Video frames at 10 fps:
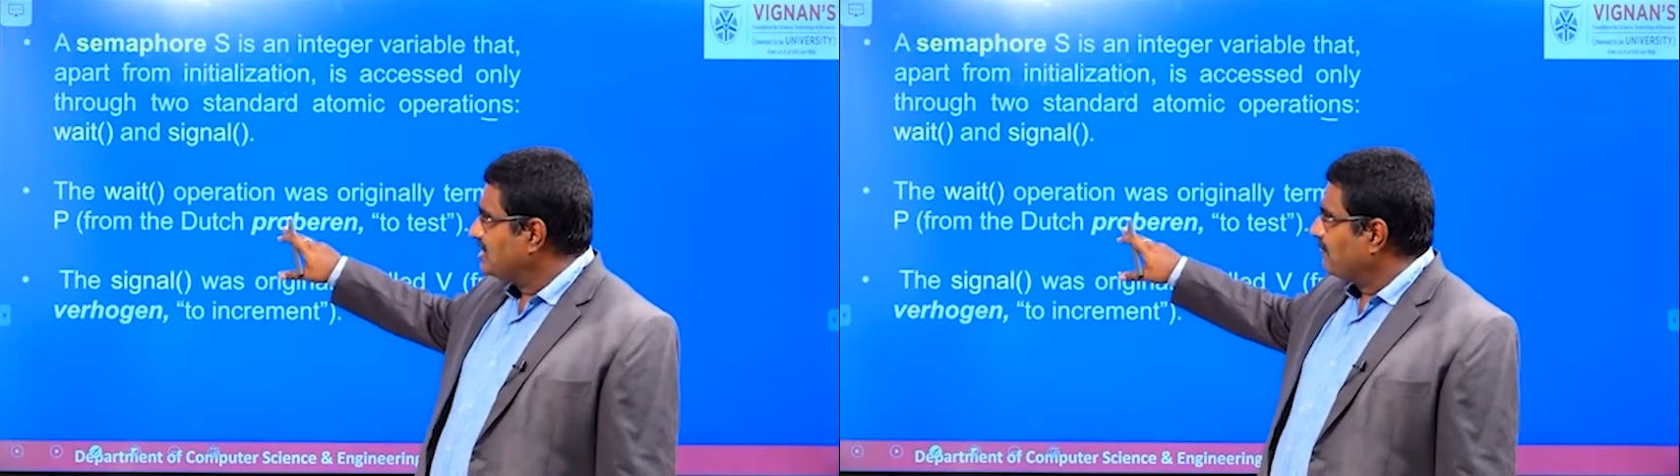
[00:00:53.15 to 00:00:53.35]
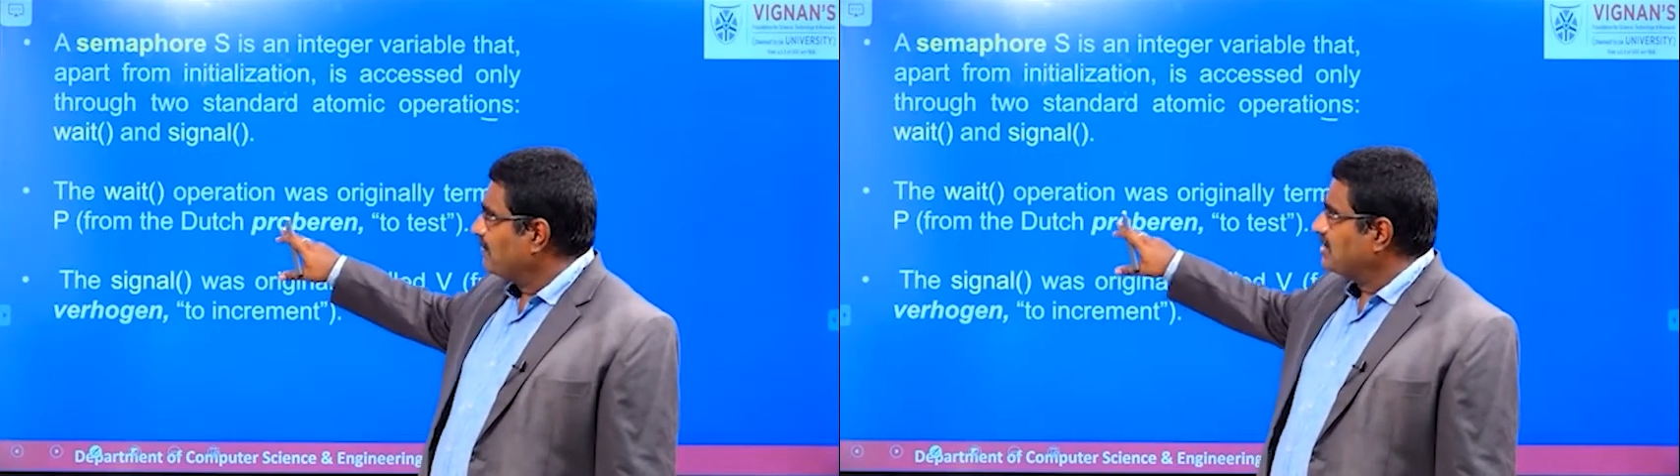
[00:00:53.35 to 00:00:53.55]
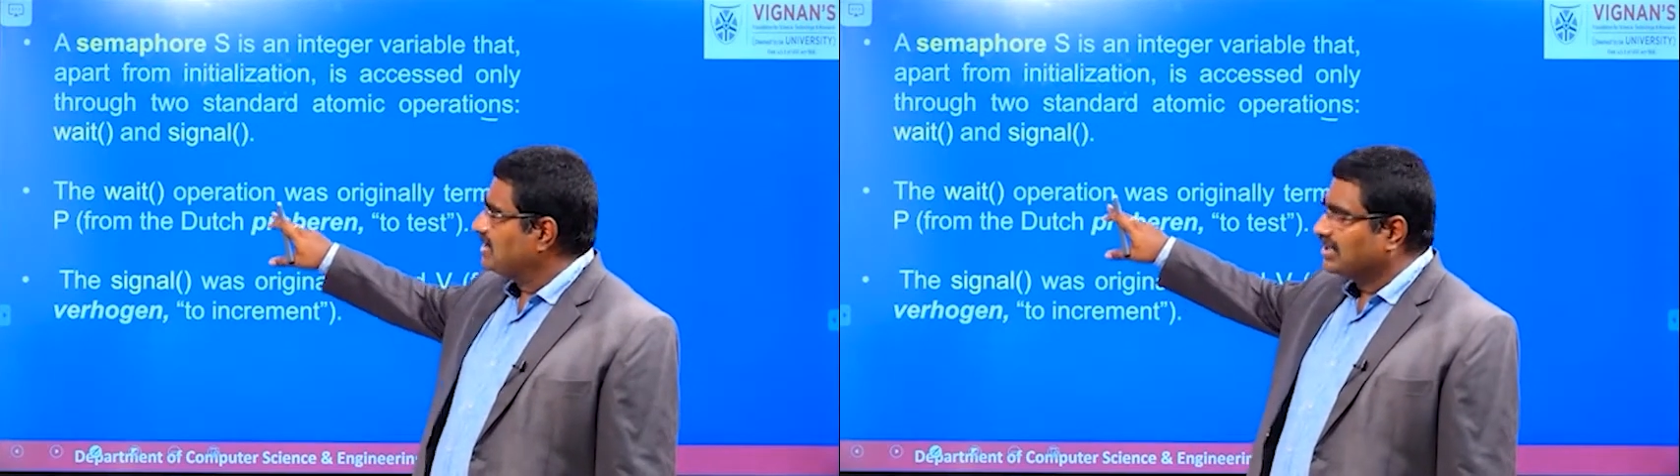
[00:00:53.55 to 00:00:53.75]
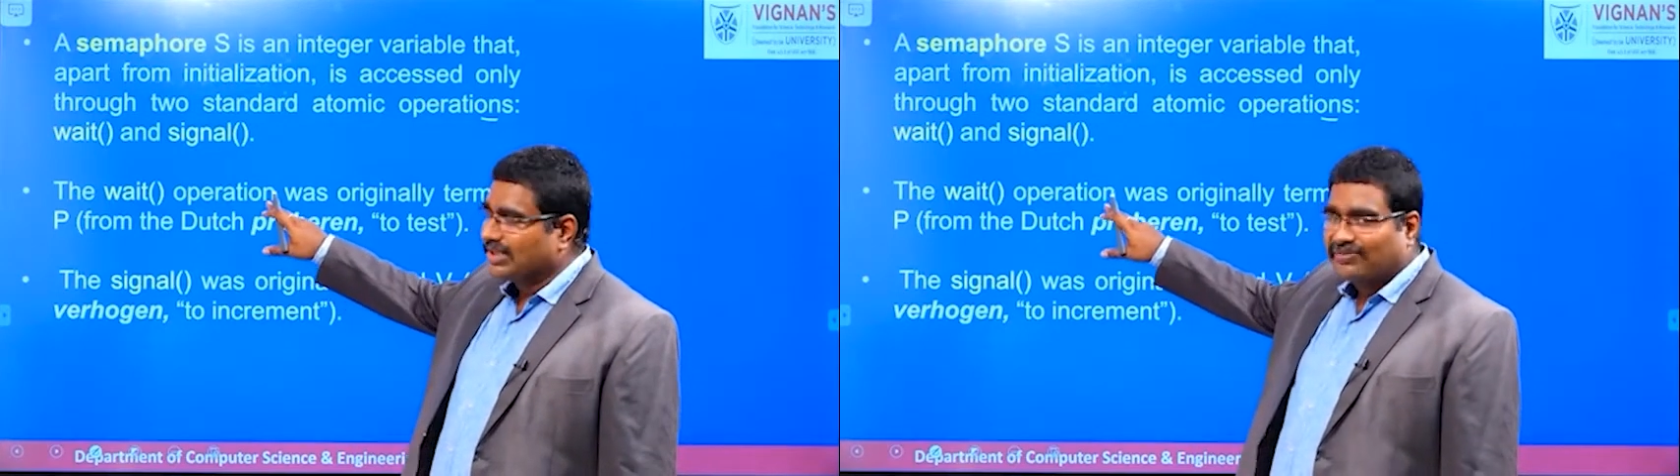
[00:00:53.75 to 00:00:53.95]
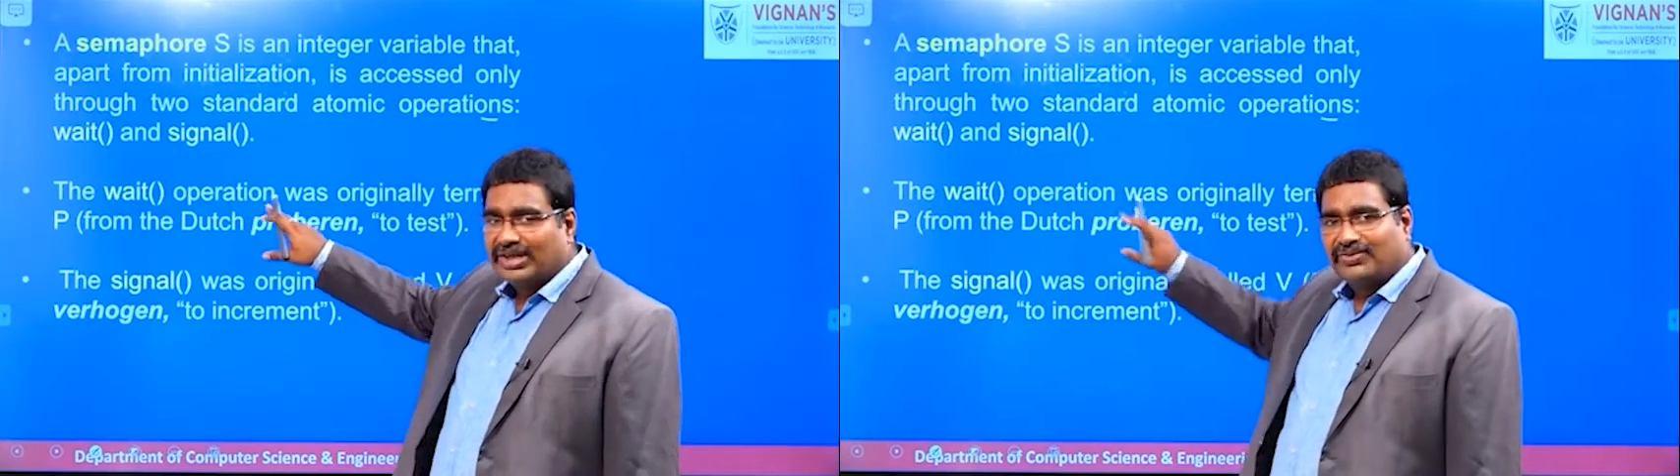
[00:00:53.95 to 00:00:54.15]
representing
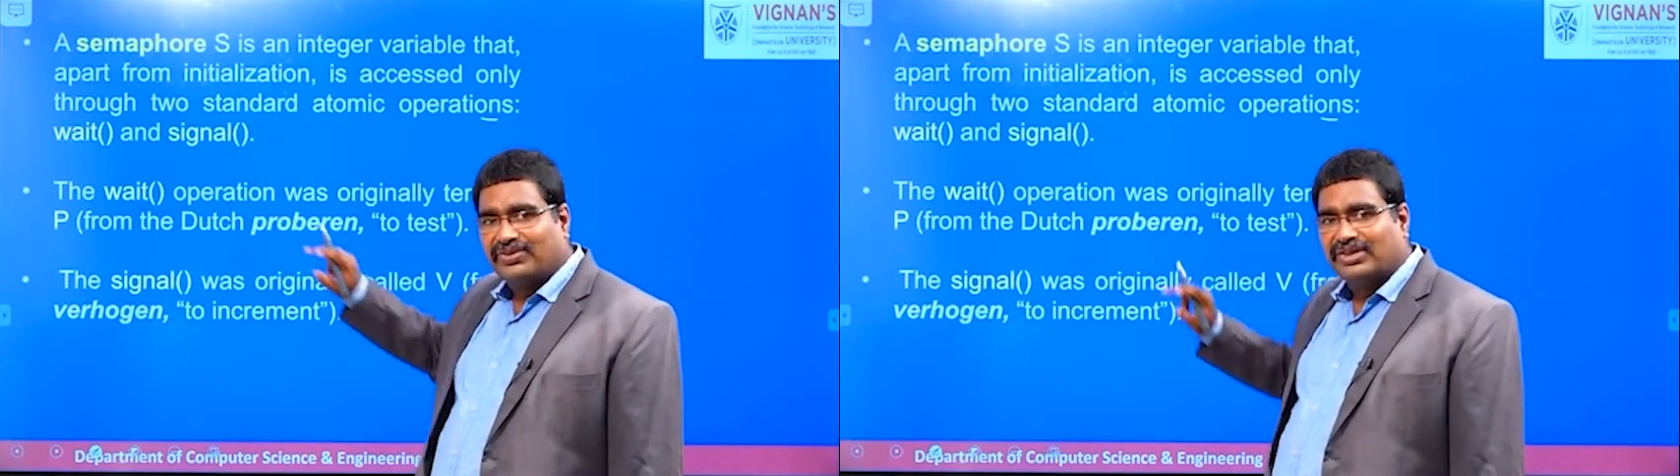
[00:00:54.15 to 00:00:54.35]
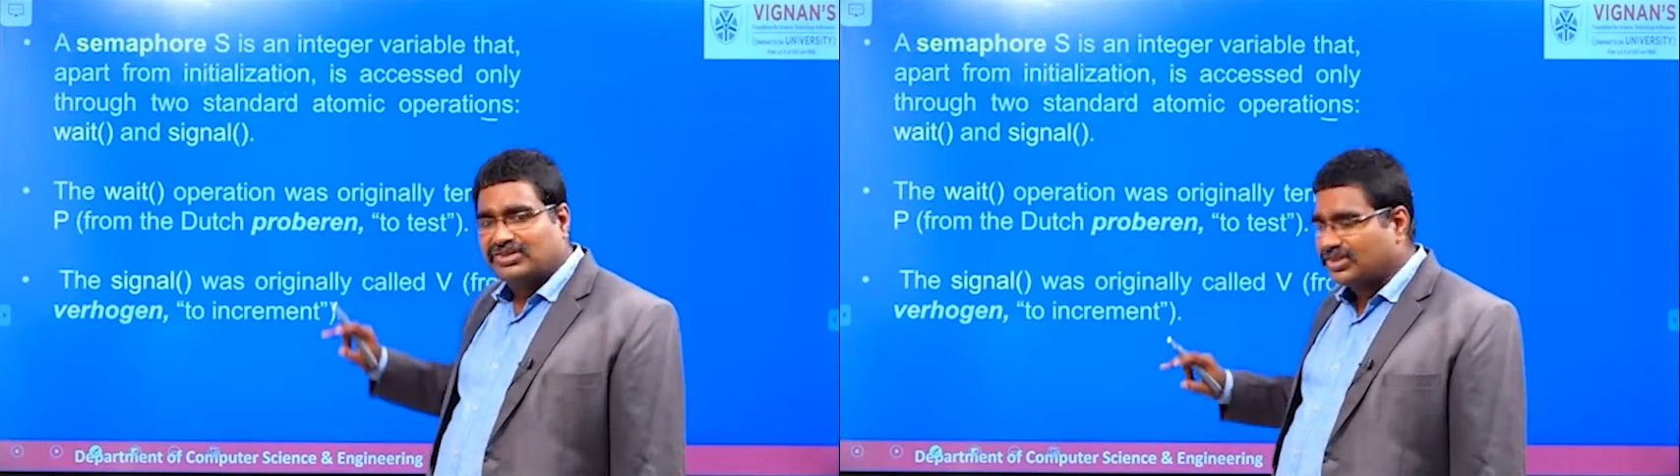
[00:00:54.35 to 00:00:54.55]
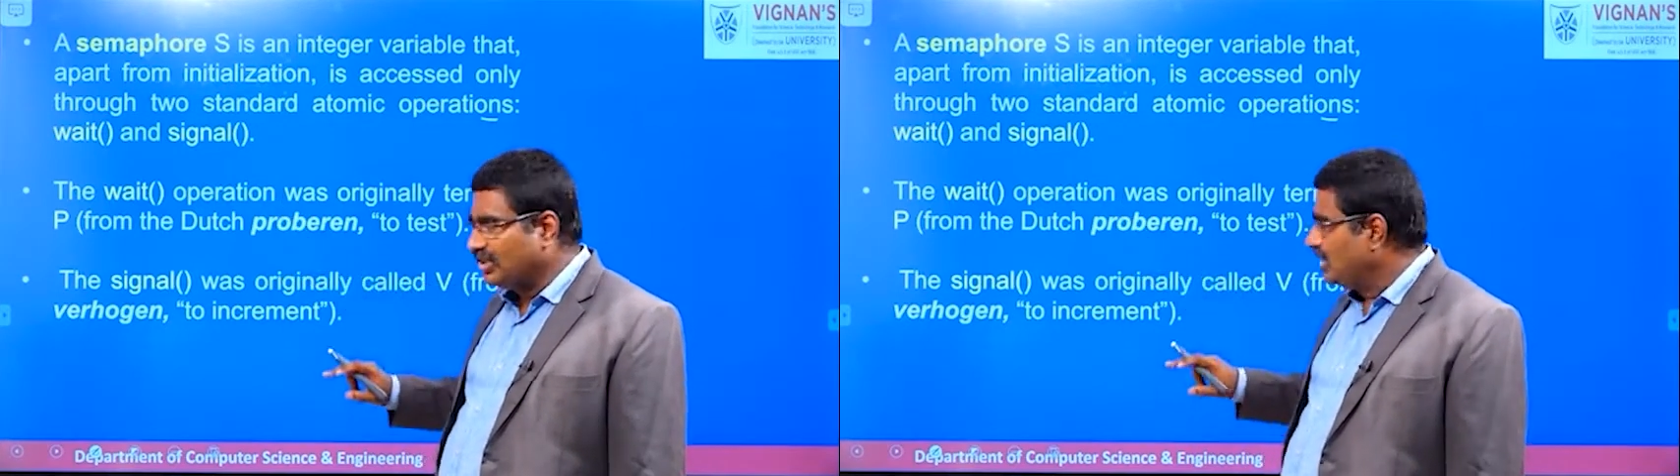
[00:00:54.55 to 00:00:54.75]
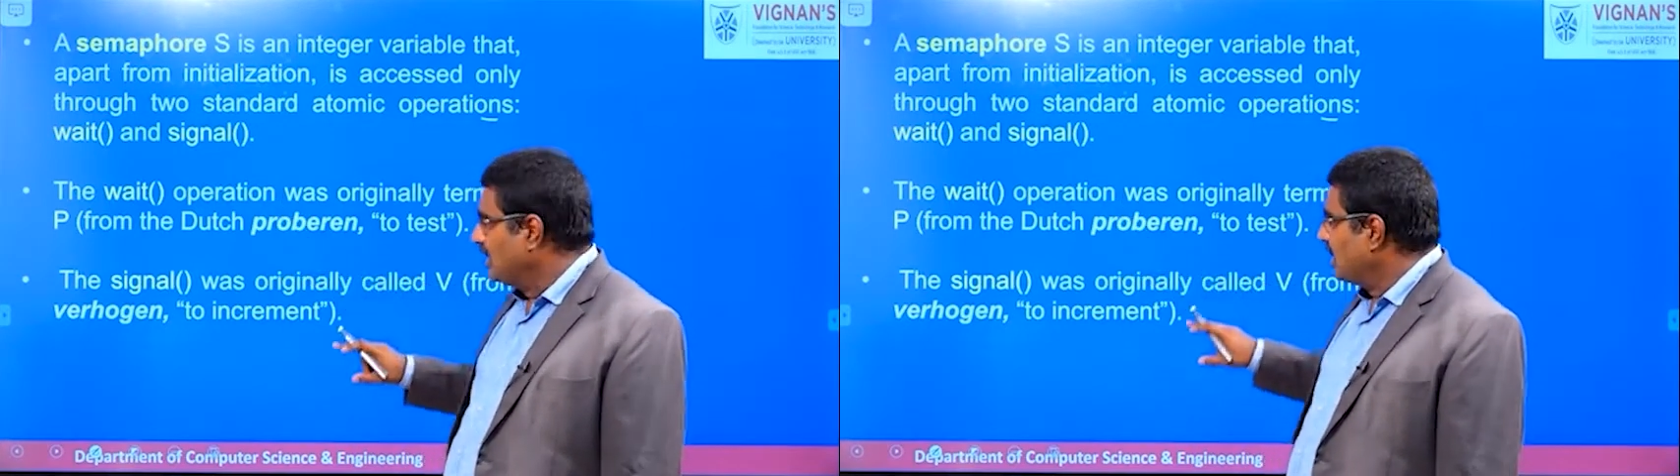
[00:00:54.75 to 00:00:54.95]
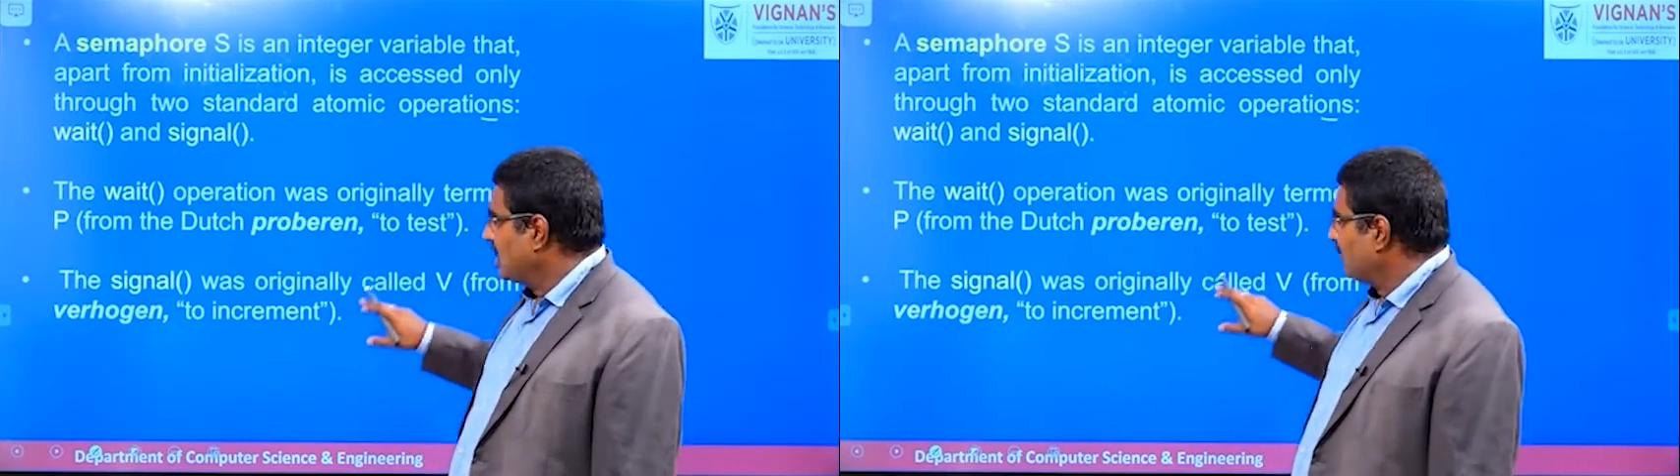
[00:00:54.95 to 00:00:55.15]
the wait function and